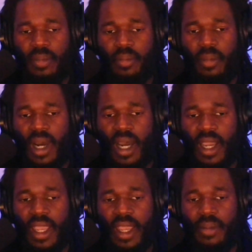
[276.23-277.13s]

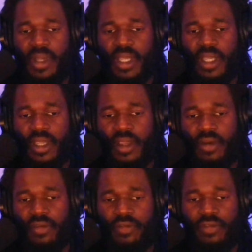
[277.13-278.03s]
Miami,
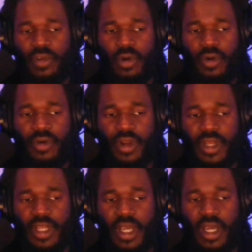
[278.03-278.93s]

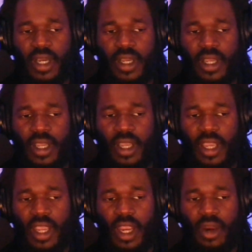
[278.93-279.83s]
Florida
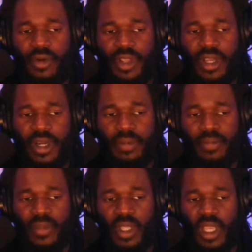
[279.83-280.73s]
area,
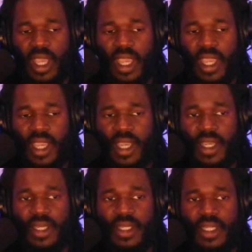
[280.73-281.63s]

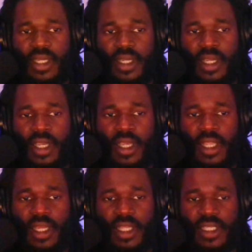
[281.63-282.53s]
and
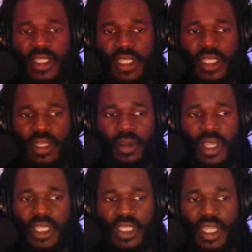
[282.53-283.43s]
let's see,
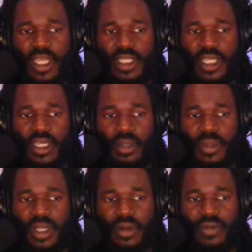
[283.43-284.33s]
location, age, income
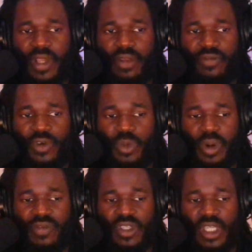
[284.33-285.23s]
level, and food
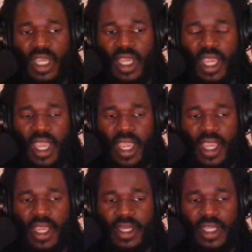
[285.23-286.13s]
preference,
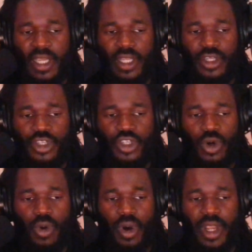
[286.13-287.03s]
and
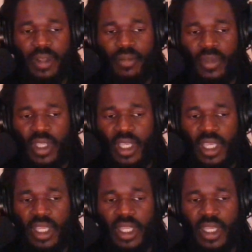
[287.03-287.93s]
enjoy
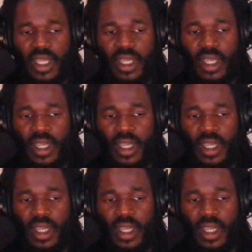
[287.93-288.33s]
eating